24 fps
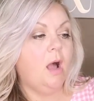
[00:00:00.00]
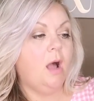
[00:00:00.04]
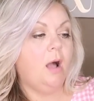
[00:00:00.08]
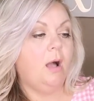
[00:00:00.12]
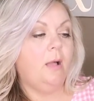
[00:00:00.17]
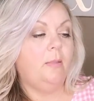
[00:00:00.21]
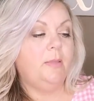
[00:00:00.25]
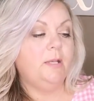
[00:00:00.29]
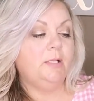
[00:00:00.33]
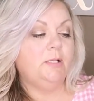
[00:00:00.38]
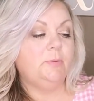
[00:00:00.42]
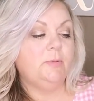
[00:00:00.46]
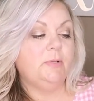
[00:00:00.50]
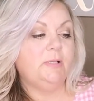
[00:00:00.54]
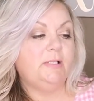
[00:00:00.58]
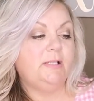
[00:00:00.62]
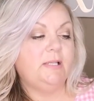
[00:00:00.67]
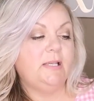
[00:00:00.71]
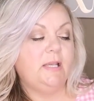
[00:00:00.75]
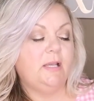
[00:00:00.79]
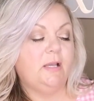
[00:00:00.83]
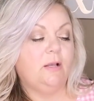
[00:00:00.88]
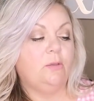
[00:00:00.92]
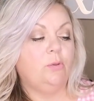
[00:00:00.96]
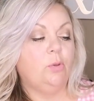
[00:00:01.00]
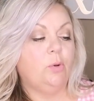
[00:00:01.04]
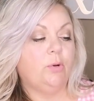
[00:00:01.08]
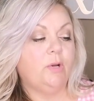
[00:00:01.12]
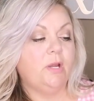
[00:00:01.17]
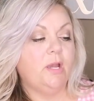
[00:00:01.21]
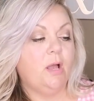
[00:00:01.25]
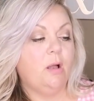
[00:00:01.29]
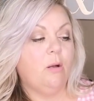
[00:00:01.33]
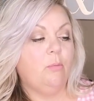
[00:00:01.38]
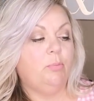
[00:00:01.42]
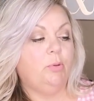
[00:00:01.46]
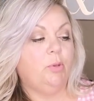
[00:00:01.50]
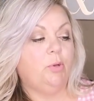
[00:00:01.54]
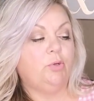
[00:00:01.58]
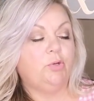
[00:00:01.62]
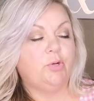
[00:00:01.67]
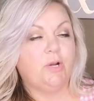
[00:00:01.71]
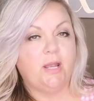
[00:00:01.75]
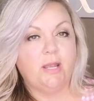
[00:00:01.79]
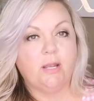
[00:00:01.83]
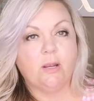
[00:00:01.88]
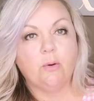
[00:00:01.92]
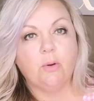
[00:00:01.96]
This was the Glorielle Blow
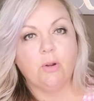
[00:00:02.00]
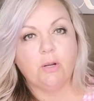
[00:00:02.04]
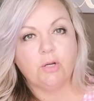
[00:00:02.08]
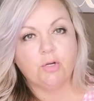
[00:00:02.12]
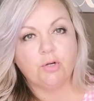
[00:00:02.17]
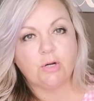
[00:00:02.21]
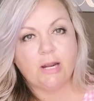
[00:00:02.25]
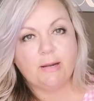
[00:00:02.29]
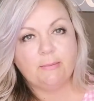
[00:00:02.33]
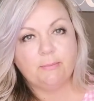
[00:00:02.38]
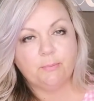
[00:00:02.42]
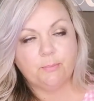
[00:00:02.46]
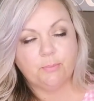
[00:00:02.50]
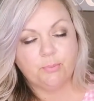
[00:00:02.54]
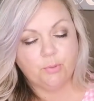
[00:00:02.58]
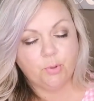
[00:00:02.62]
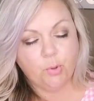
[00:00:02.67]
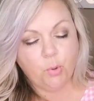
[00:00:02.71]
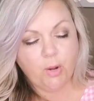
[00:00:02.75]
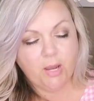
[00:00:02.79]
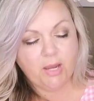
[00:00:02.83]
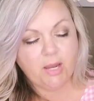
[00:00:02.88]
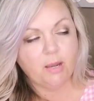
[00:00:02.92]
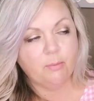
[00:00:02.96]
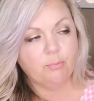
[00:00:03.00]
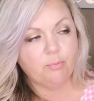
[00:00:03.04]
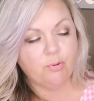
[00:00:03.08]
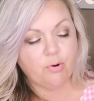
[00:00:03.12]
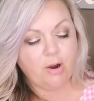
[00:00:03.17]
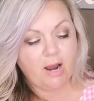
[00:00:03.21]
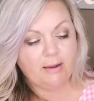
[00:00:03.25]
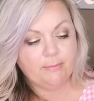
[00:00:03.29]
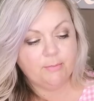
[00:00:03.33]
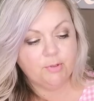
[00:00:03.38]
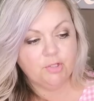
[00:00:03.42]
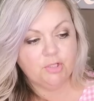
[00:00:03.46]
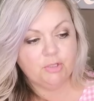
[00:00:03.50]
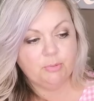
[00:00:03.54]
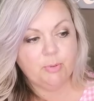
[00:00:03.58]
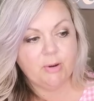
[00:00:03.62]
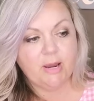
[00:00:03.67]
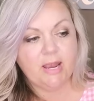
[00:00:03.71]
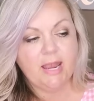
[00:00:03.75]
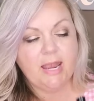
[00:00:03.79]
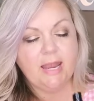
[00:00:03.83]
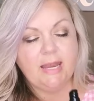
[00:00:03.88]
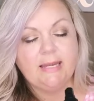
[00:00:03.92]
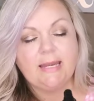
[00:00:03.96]
Dry Quick Primer
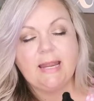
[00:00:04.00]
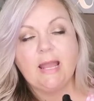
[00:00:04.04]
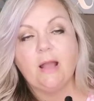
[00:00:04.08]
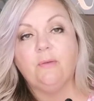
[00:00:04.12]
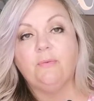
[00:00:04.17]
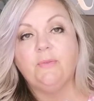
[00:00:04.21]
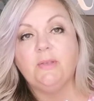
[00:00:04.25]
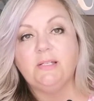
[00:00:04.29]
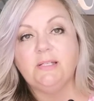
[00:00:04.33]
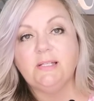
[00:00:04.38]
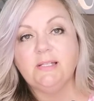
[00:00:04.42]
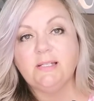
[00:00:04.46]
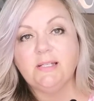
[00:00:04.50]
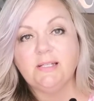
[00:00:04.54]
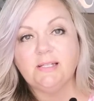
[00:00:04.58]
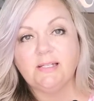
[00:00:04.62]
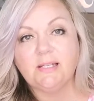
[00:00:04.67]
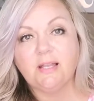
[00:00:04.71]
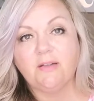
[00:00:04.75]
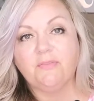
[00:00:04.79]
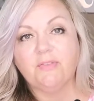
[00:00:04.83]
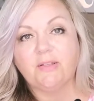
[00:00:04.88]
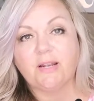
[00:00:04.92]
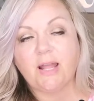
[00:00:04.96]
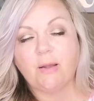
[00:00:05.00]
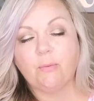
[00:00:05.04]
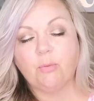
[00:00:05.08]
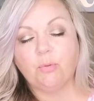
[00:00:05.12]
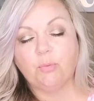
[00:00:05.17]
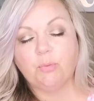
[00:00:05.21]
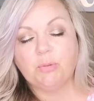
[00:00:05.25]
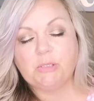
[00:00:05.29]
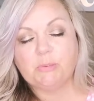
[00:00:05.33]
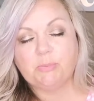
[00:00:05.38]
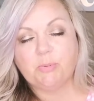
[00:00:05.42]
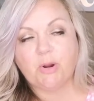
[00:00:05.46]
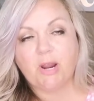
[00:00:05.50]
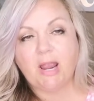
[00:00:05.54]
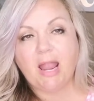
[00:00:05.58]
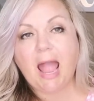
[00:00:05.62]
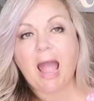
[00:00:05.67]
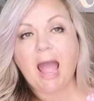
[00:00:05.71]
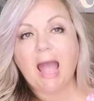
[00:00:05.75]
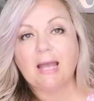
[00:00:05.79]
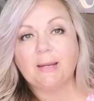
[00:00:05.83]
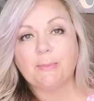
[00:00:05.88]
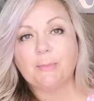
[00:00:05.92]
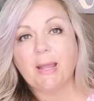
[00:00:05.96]
Spray. Now this is the stuff that I will spray
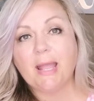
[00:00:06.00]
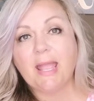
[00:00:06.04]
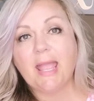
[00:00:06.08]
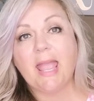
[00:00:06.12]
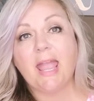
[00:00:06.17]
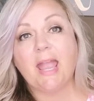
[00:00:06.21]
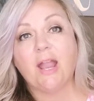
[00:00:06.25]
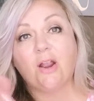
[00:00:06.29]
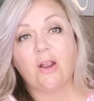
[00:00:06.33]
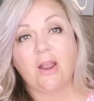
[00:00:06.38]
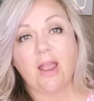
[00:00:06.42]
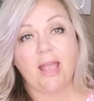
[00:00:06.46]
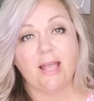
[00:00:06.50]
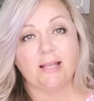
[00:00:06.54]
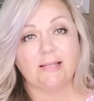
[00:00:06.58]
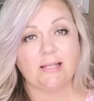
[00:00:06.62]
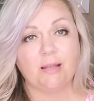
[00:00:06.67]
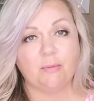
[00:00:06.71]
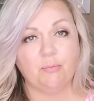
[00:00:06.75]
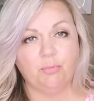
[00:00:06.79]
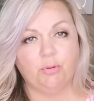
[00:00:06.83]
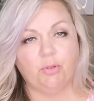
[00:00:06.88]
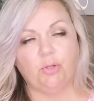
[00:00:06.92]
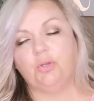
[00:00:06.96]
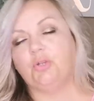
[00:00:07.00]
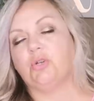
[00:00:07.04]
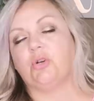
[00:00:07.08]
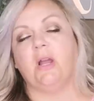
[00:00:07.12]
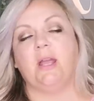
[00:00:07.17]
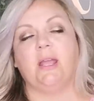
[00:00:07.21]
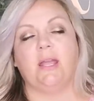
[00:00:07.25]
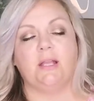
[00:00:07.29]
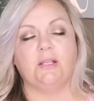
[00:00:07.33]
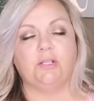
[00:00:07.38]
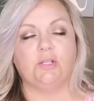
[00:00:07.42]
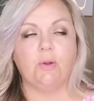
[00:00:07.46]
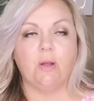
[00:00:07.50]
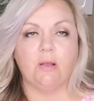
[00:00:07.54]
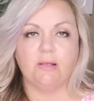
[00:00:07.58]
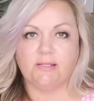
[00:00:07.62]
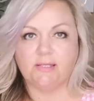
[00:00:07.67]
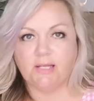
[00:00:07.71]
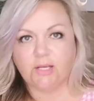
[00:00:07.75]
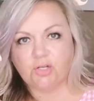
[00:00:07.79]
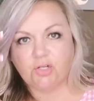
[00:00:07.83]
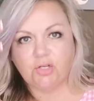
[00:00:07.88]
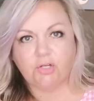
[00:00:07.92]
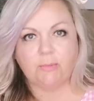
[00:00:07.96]
on my hair as I'm blow drying it. So I'll
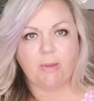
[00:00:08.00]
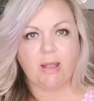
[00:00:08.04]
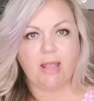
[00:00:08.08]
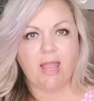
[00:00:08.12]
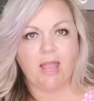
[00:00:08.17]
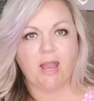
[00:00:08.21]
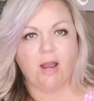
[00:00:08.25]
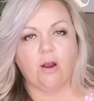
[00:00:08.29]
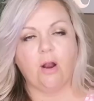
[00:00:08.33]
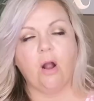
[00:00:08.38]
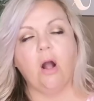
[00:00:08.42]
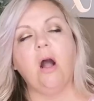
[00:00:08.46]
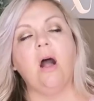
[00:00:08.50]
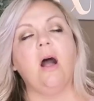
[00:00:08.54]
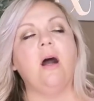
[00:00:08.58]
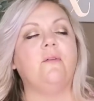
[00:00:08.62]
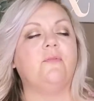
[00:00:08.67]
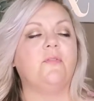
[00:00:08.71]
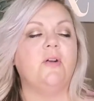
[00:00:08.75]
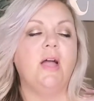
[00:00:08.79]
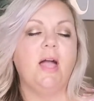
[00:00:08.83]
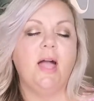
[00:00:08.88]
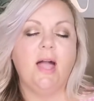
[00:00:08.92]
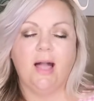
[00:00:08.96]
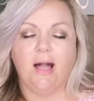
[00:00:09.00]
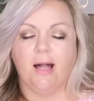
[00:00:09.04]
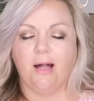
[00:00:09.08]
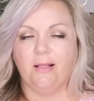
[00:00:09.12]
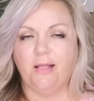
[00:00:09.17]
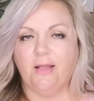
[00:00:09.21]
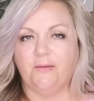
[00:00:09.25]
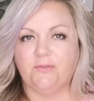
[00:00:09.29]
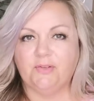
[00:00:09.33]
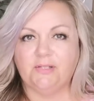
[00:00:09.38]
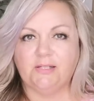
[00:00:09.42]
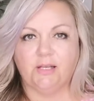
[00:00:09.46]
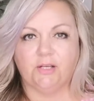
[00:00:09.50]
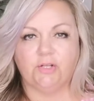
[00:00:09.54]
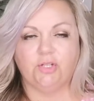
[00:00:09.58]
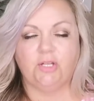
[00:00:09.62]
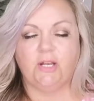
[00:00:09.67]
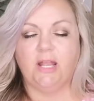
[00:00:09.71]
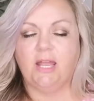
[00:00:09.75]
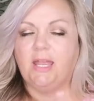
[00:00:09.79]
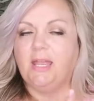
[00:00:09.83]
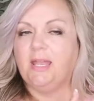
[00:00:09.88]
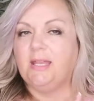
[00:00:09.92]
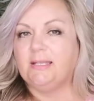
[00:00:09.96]
section my hair off, I'll have a
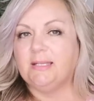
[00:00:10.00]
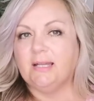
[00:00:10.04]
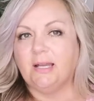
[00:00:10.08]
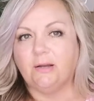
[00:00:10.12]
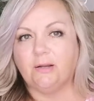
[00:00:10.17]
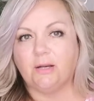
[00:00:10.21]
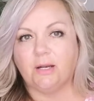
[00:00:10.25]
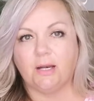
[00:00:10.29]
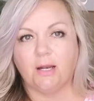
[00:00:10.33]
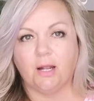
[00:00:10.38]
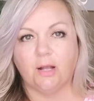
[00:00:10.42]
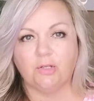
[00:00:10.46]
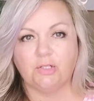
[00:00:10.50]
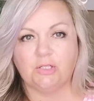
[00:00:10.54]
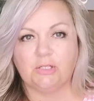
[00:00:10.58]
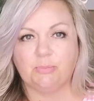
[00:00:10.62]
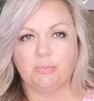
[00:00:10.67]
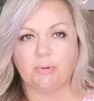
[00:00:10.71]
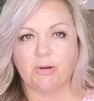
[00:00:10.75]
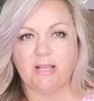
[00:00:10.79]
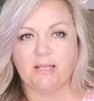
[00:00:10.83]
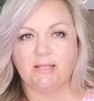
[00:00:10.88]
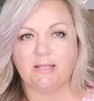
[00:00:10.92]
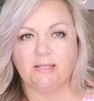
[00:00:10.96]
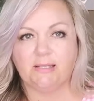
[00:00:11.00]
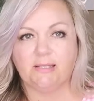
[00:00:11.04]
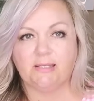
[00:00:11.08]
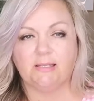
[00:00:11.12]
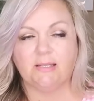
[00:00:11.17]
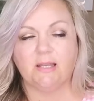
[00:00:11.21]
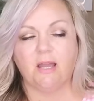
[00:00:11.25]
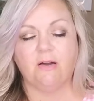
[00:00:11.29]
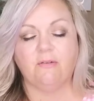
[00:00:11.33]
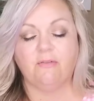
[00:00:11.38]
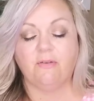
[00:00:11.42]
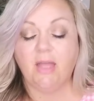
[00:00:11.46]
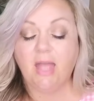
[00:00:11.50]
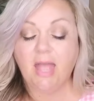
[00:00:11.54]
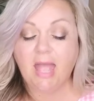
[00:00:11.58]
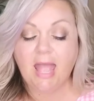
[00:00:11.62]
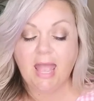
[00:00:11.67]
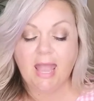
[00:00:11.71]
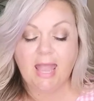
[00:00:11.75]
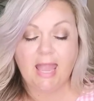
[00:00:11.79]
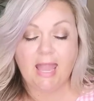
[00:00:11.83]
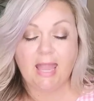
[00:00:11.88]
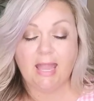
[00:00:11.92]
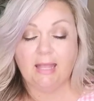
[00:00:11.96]
section hanging down, and I'll spray this stuff,
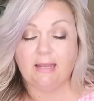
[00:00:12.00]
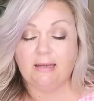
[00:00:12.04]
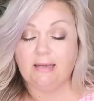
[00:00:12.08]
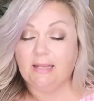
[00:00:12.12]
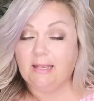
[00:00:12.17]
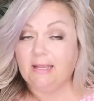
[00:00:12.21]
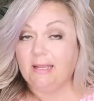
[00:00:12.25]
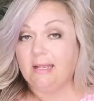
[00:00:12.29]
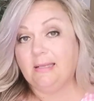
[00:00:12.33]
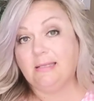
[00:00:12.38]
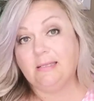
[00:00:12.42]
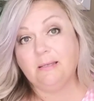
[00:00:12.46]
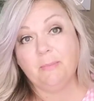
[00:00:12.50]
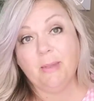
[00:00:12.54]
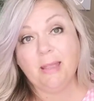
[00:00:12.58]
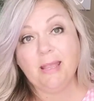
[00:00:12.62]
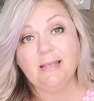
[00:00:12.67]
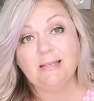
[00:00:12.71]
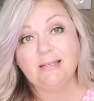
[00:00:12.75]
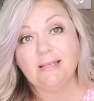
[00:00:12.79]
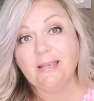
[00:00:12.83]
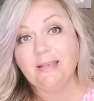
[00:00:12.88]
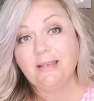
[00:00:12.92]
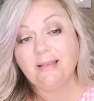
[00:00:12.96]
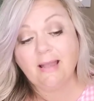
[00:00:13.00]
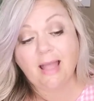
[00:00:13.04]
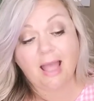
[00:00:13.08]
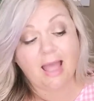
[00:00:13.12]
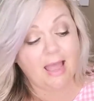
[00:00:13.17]
and it's amazing.